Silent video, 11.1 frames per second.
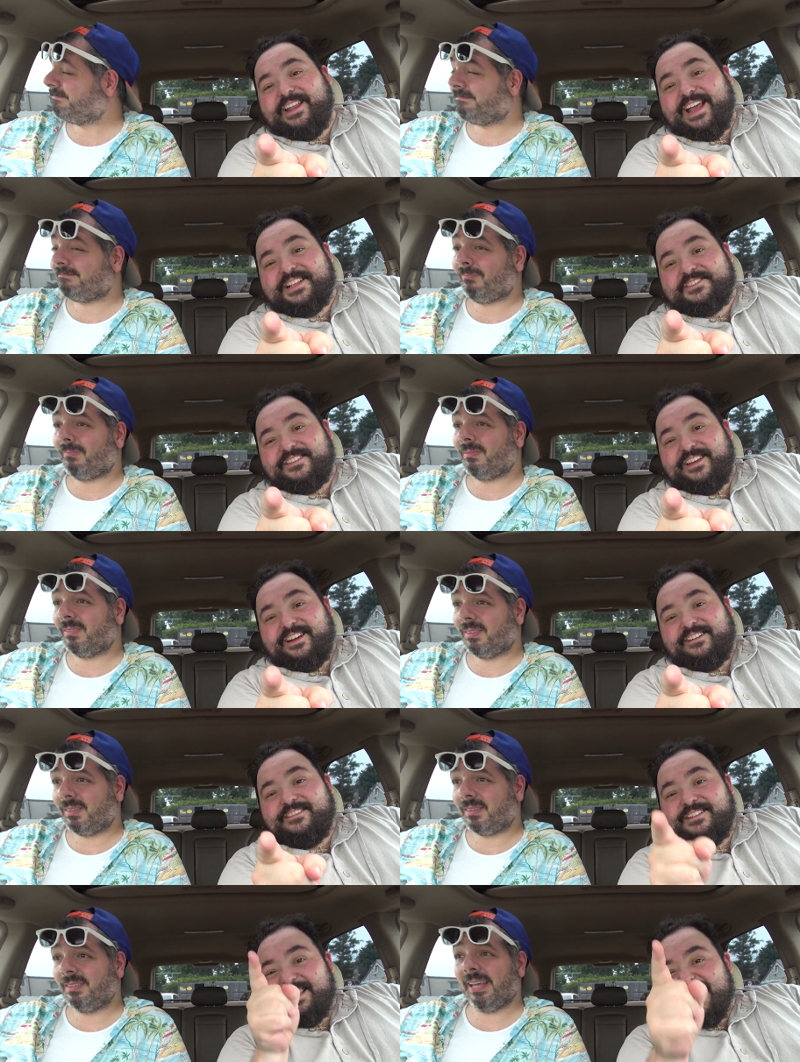Speaker 1: an answer
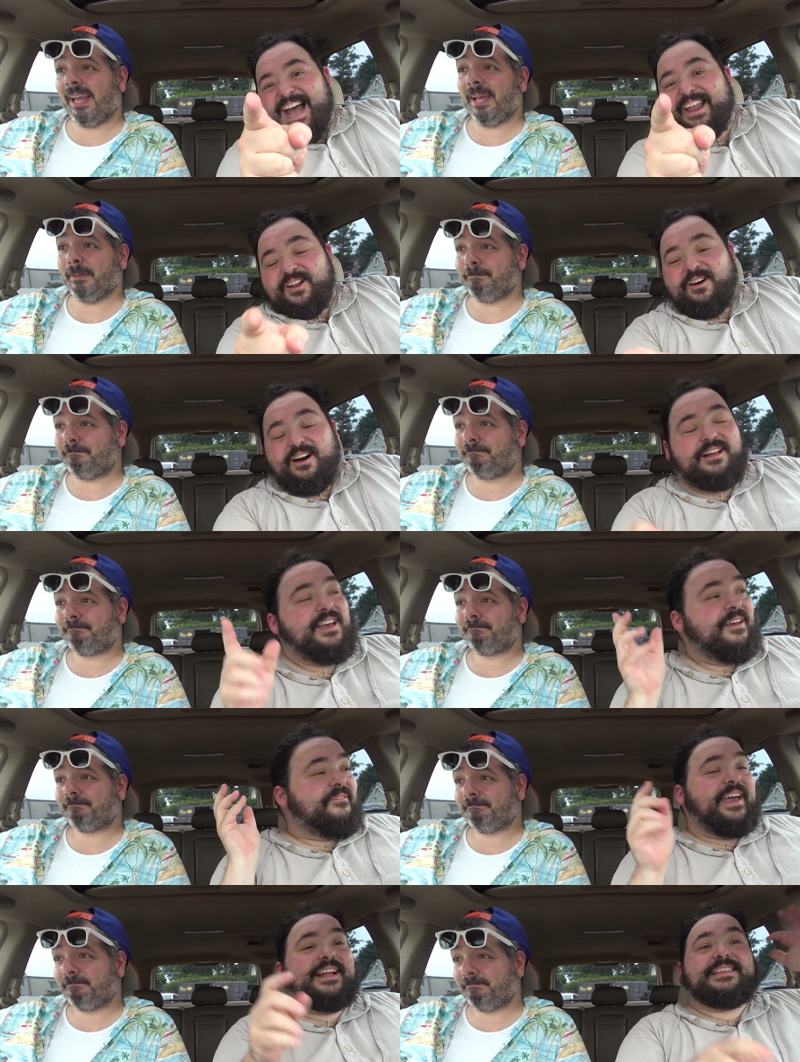here. Not at all.
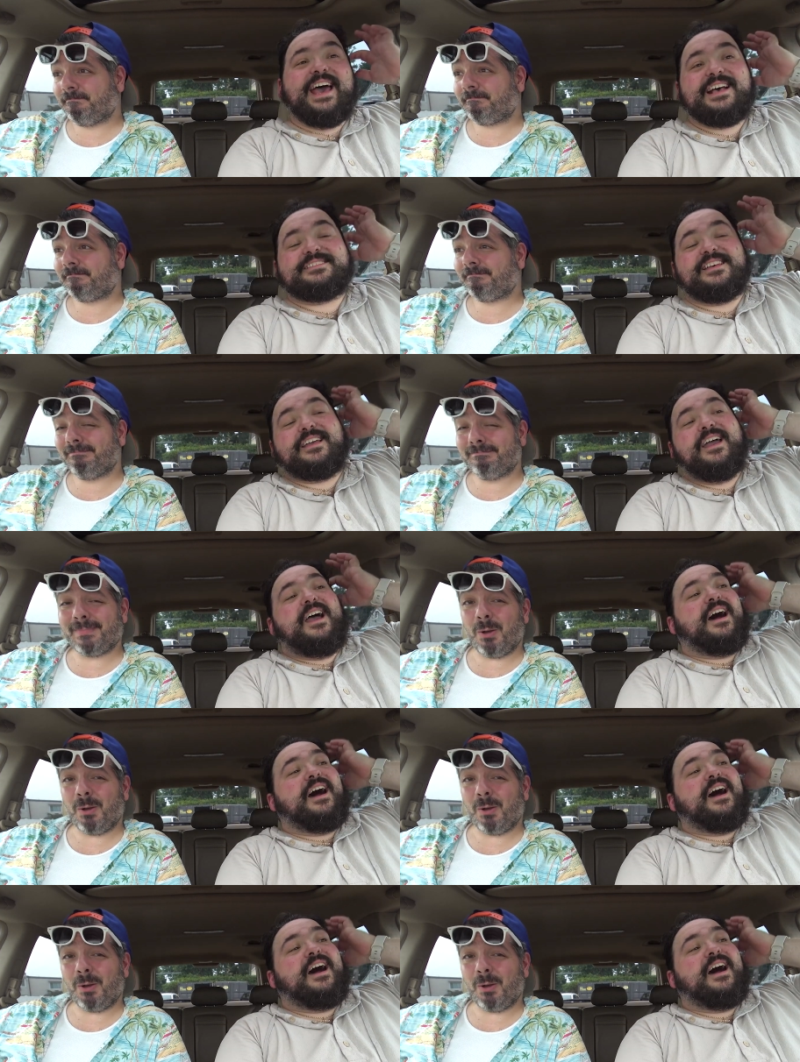Fantastic.